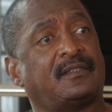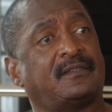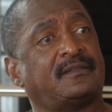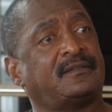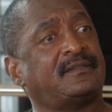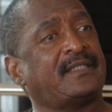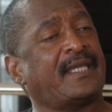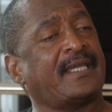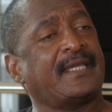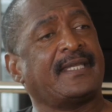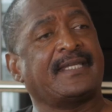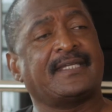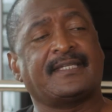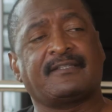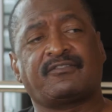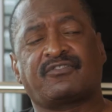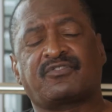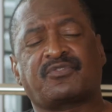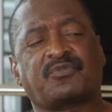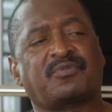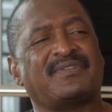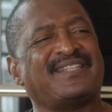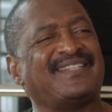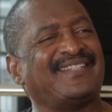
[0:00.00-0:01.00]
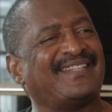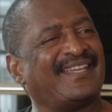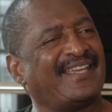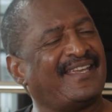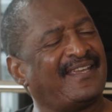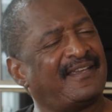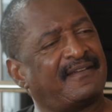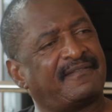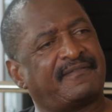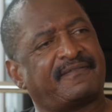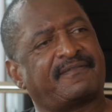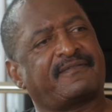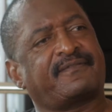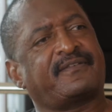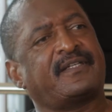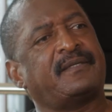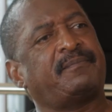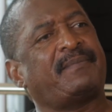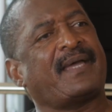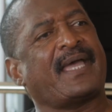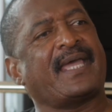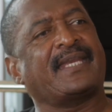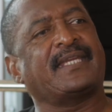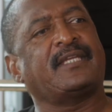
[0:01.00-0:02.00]
They treat
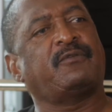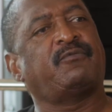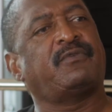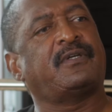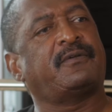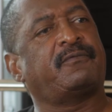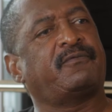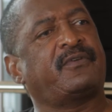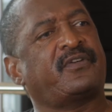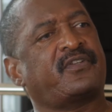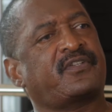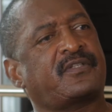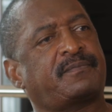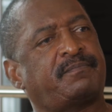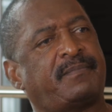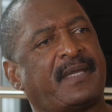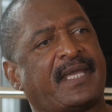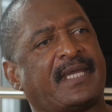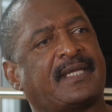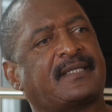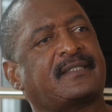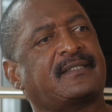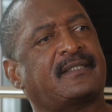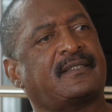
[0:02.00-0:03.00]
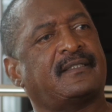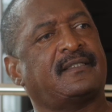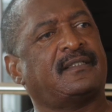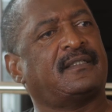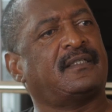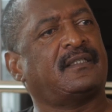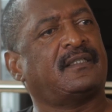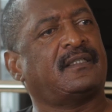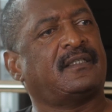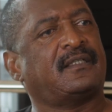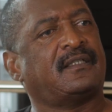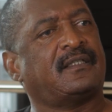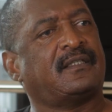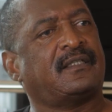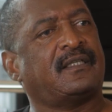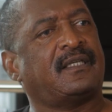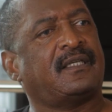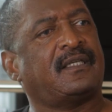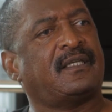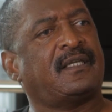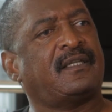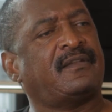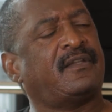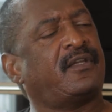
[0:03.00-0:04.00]
everybody with respect
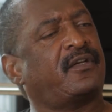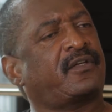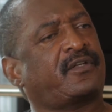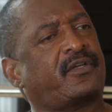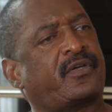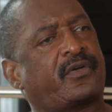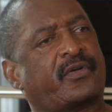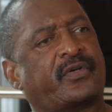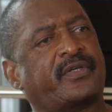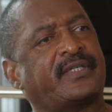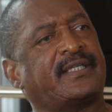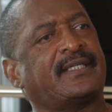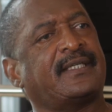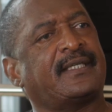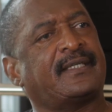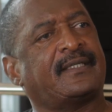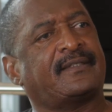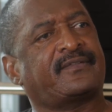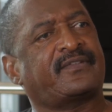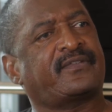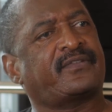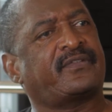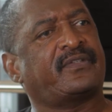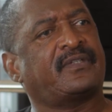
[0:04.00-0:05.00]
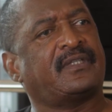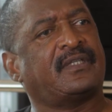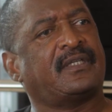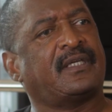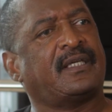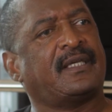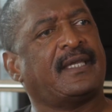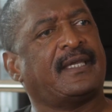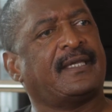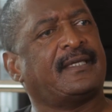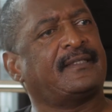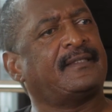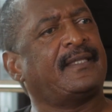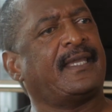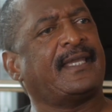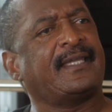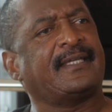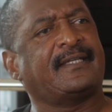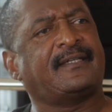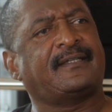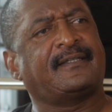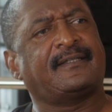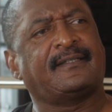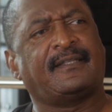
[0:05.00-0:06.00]
and they're courteous.
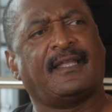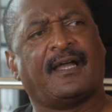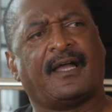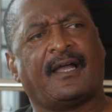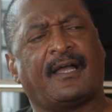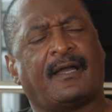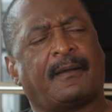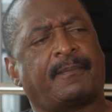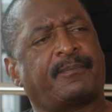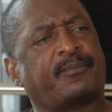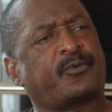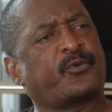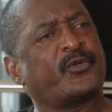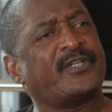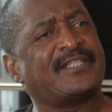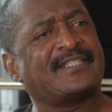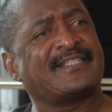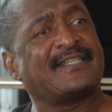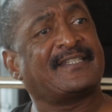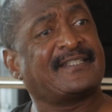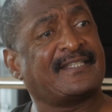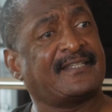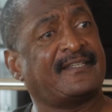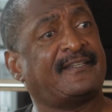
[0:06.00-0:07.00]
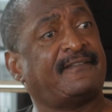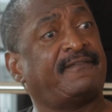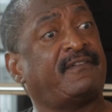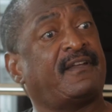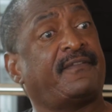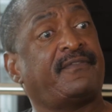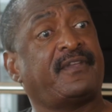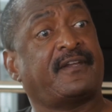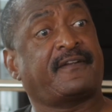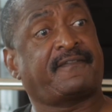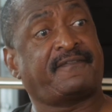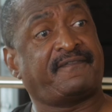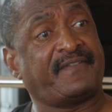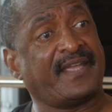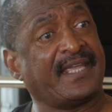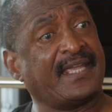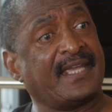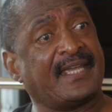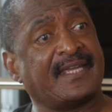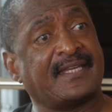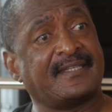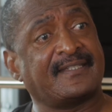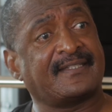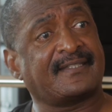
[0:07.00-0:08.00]
They are appreciative of their
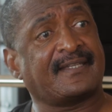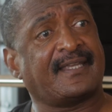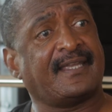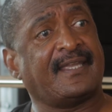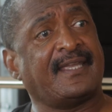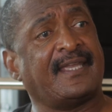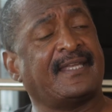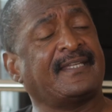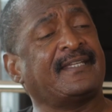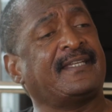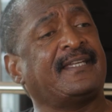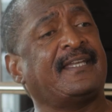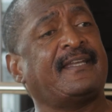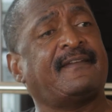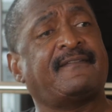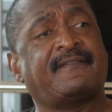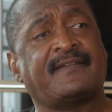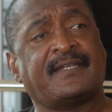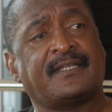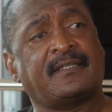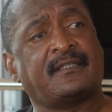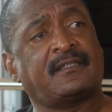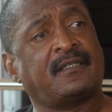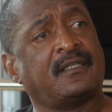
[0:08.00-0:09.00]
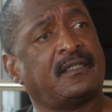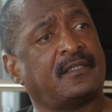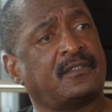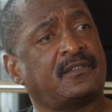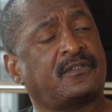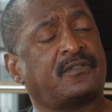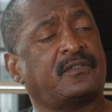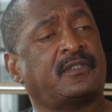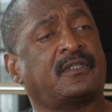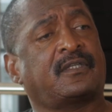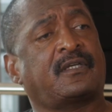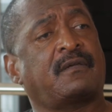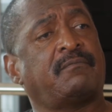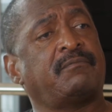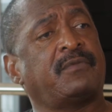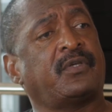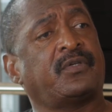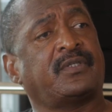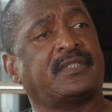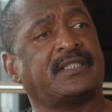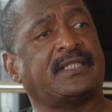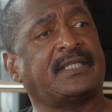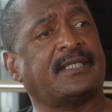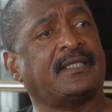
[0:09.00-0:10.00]
fans and giving to the
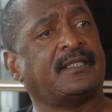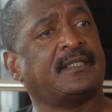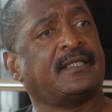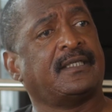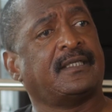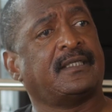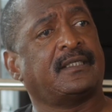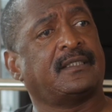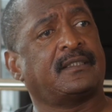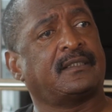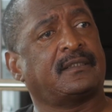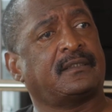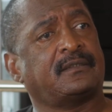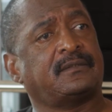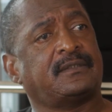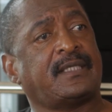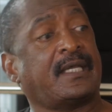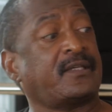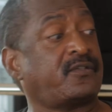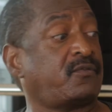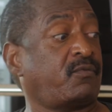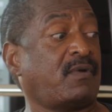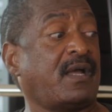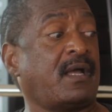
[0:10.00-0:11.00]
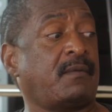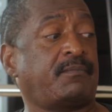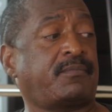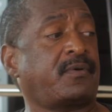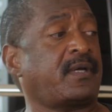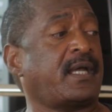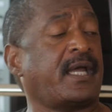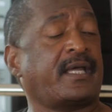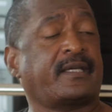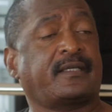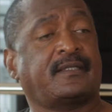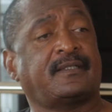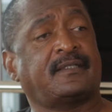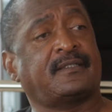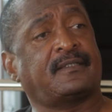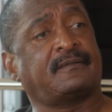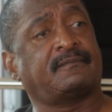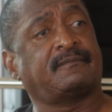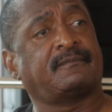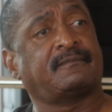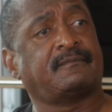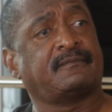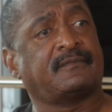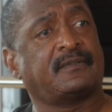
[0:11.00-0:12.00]
community. That's why I'm proud of them.
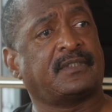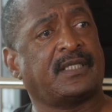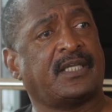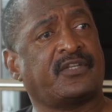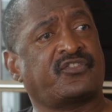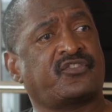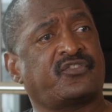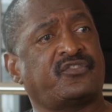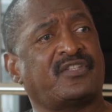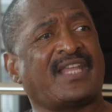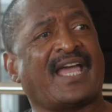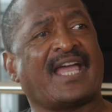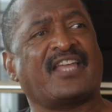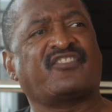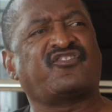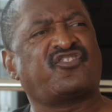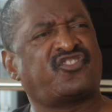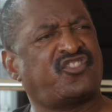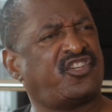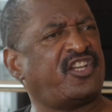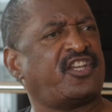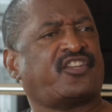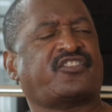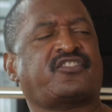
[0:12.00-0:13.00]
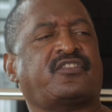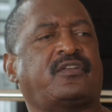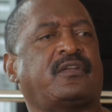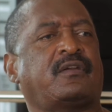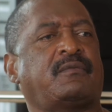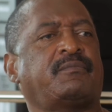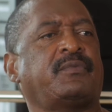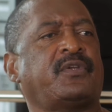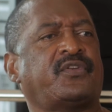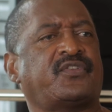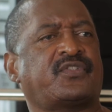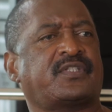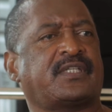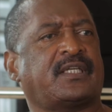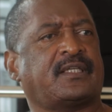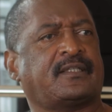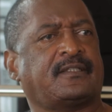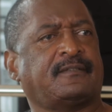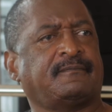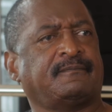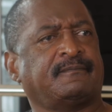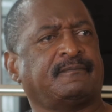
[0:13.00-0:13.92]
It's not just their music.